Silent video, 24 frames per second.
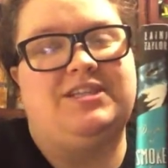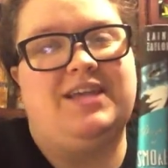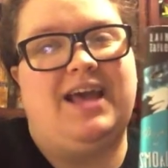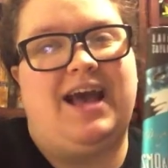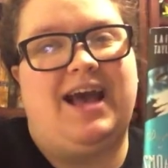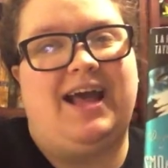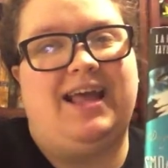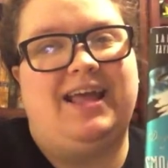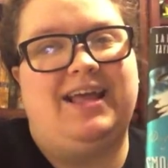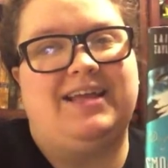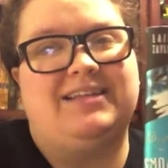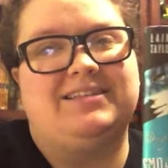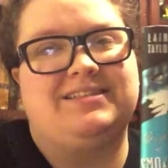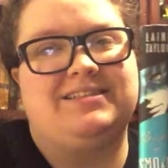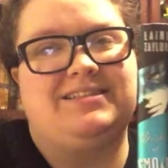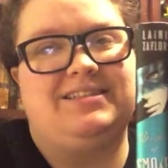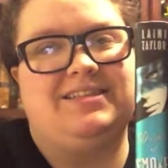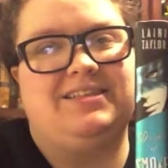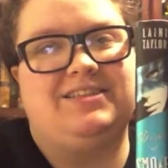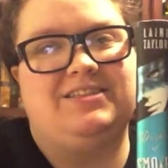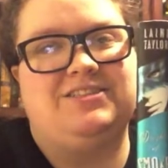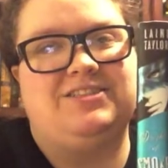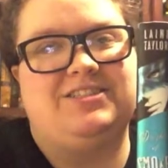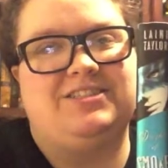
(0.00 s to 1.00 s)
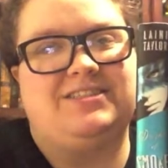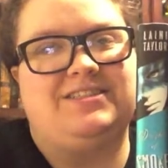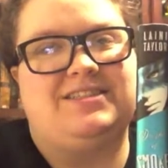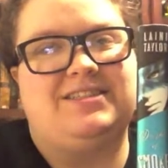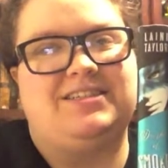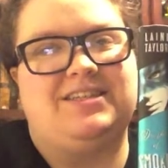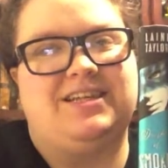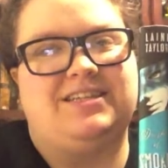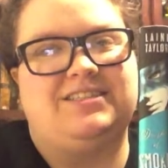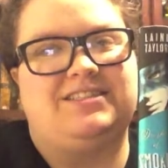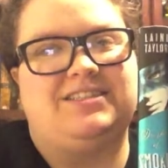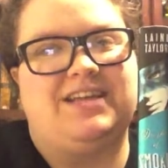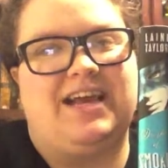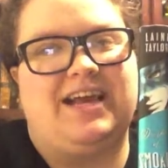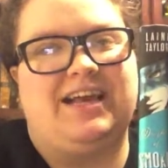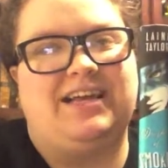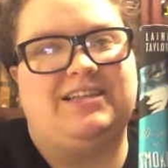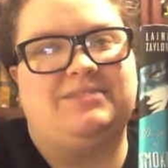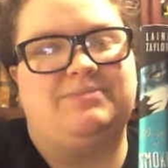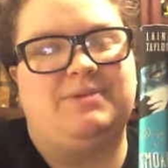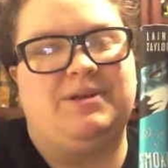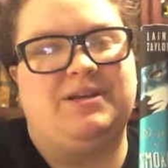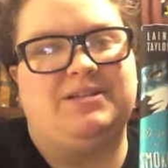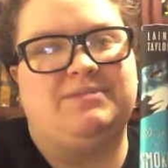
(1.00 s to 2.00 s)
yeah, it's still just the dust
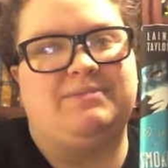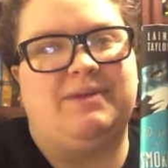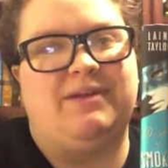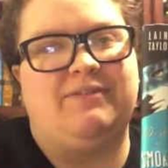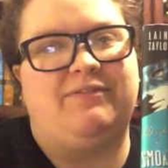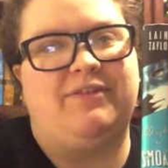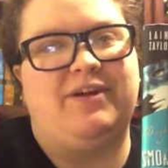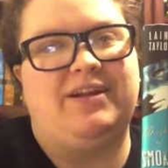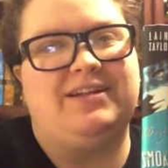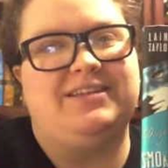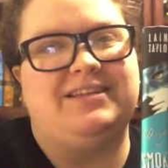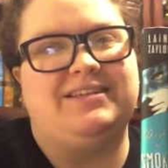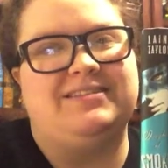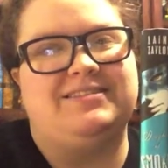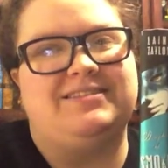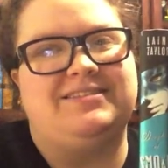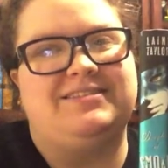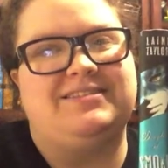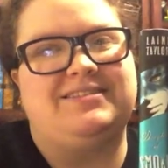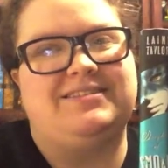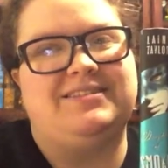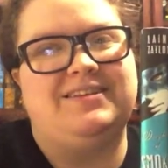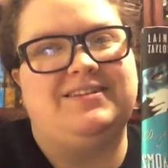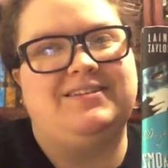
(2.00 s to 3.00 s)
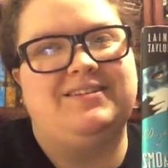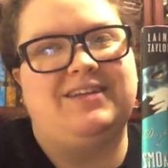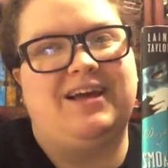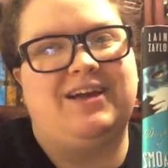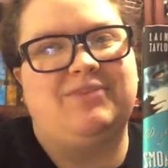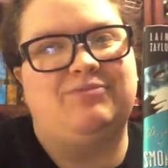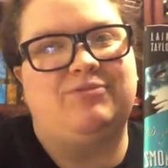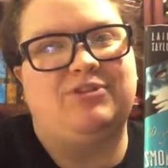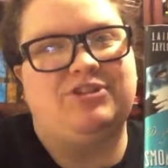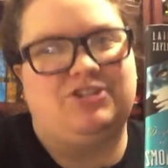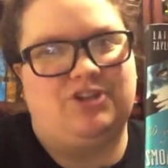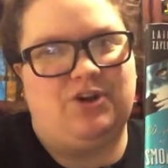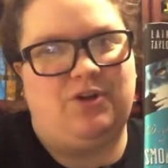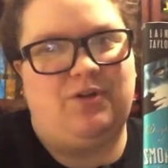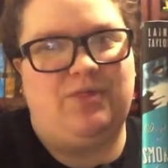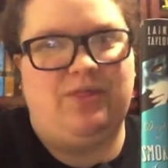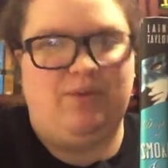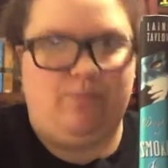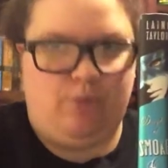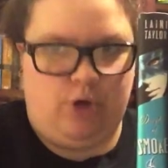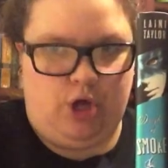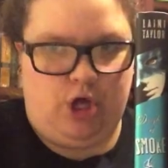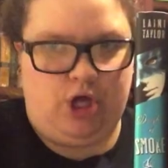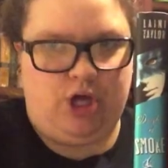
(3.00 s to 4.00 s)
jackets because my friend has still not returned
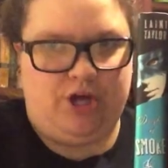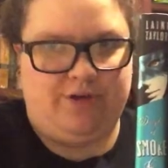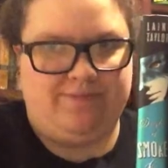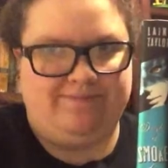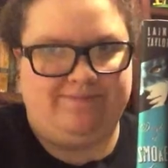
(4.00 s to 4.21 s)
the book.